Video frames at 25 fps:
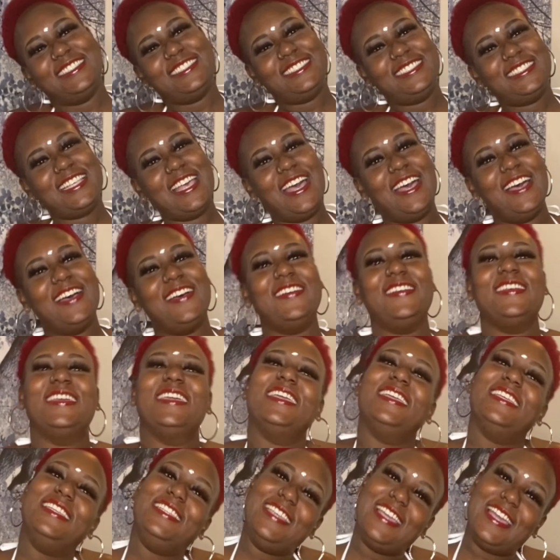so
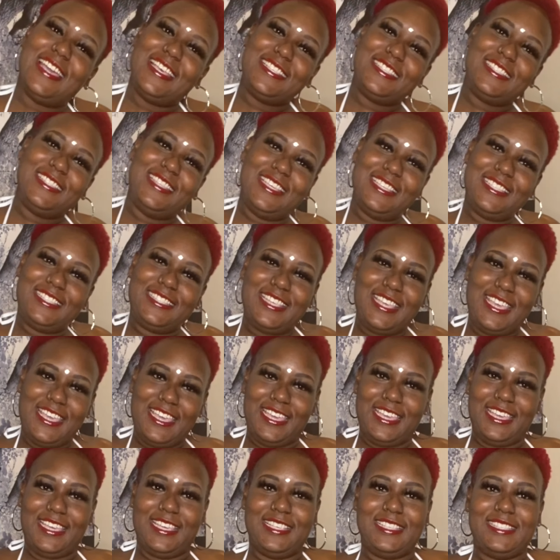yes, this
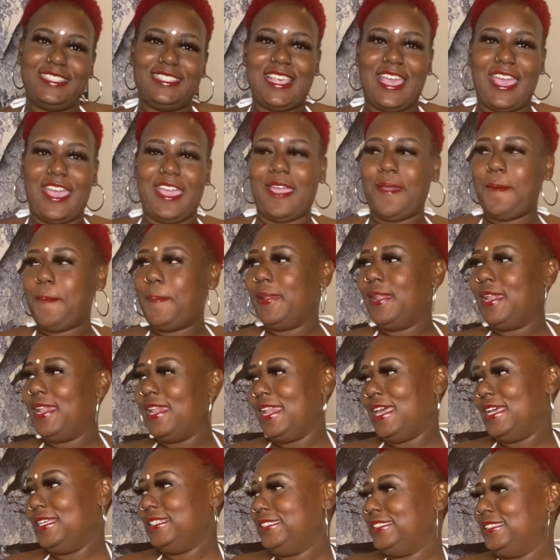is a
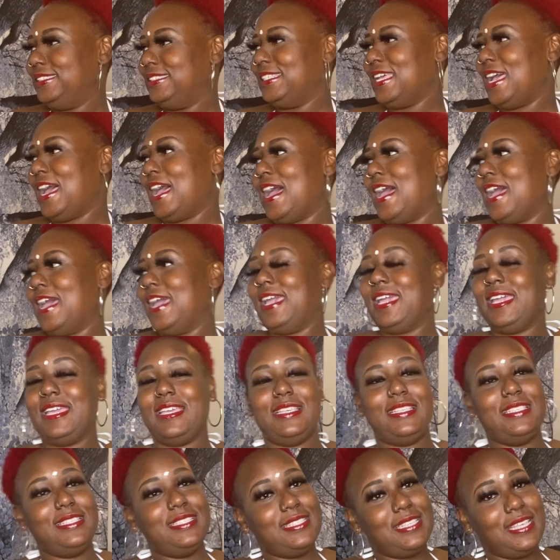plus
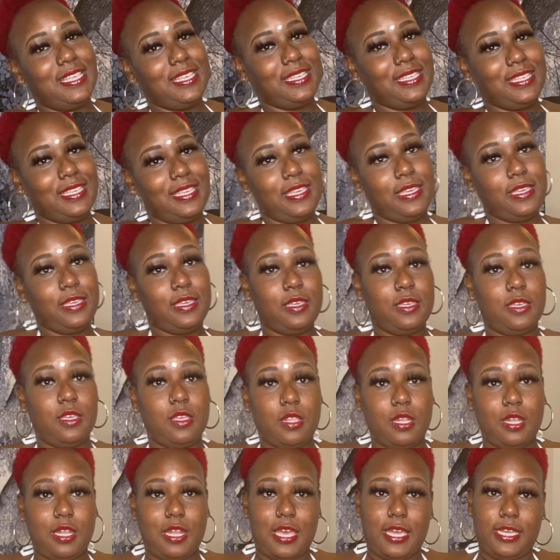size
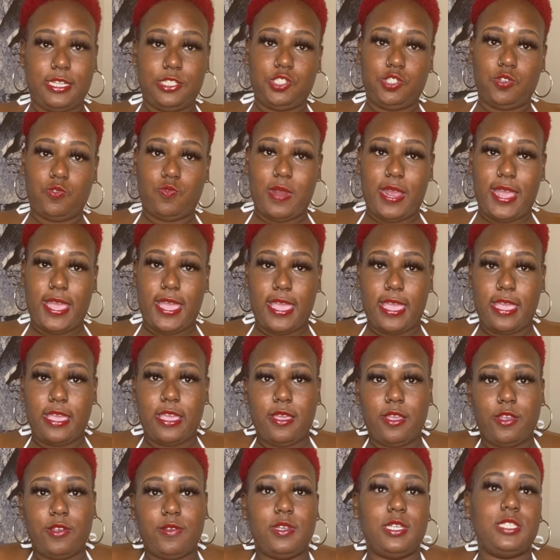lingerie
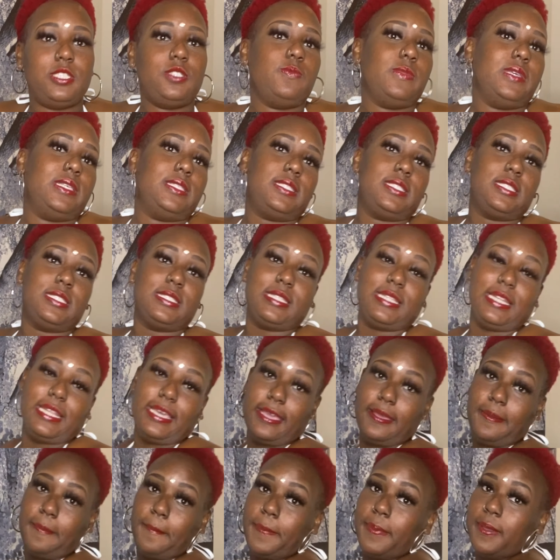Christmas
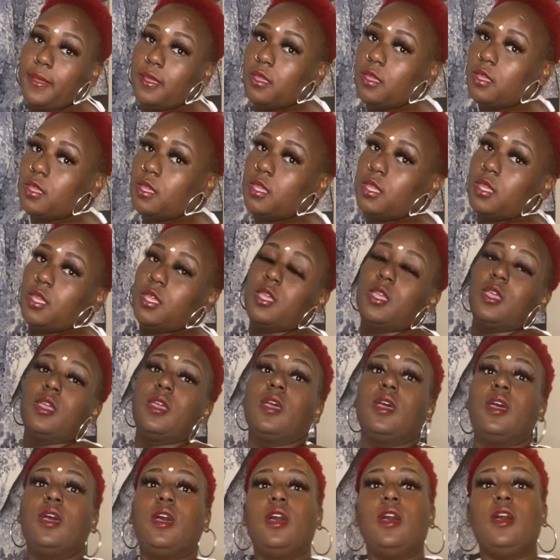slip.
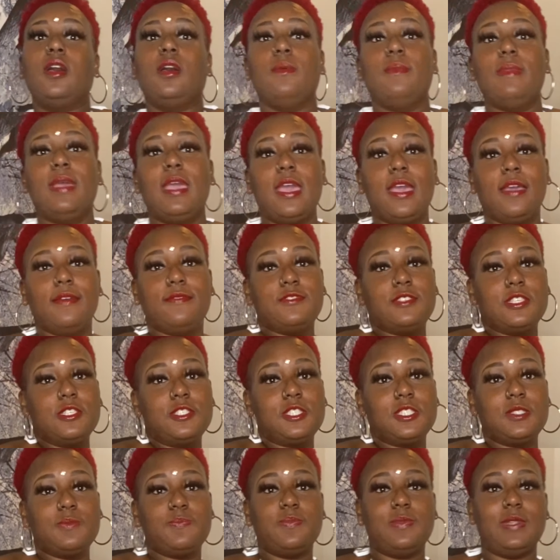Um, has a
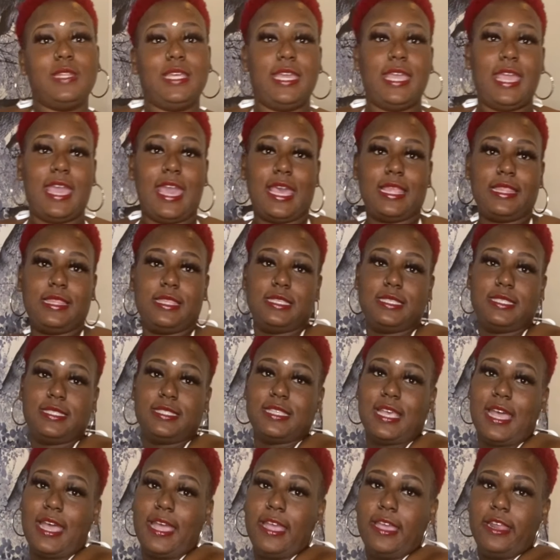split at the
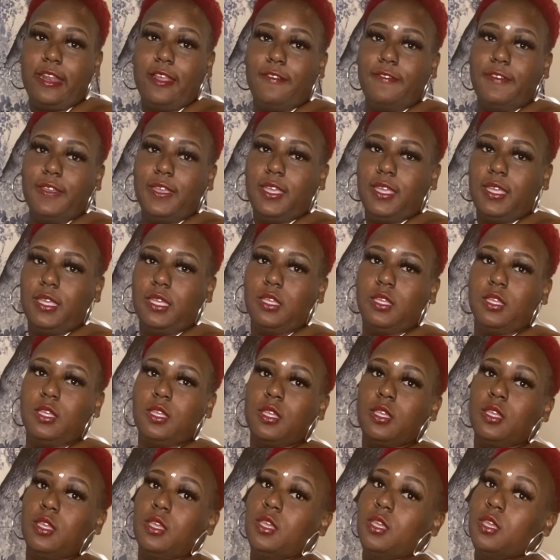side of it.
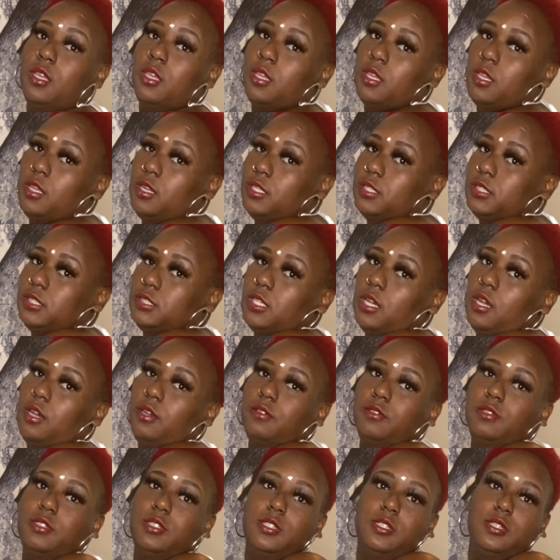It's
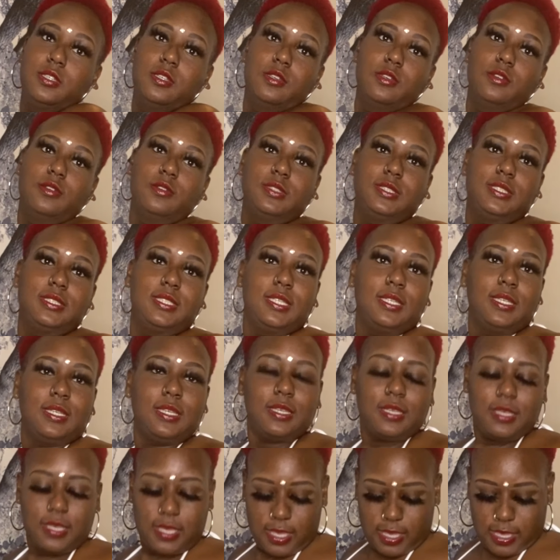so cute.
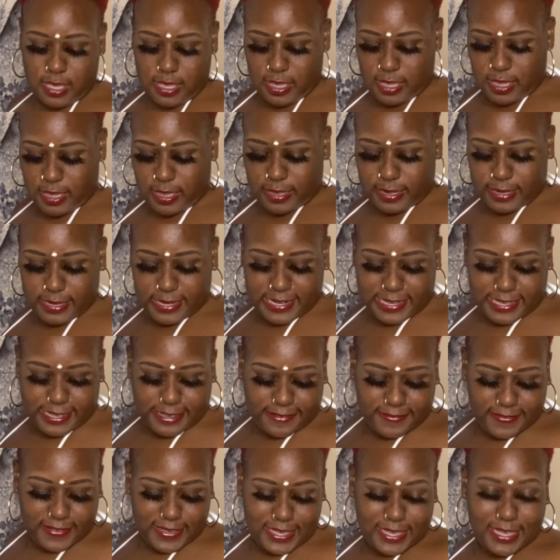I
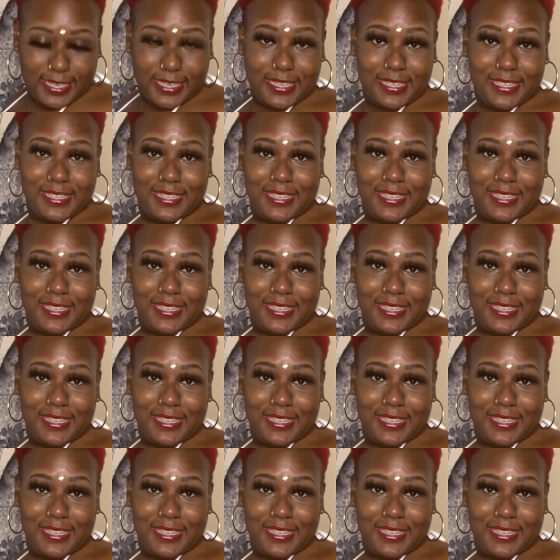love it.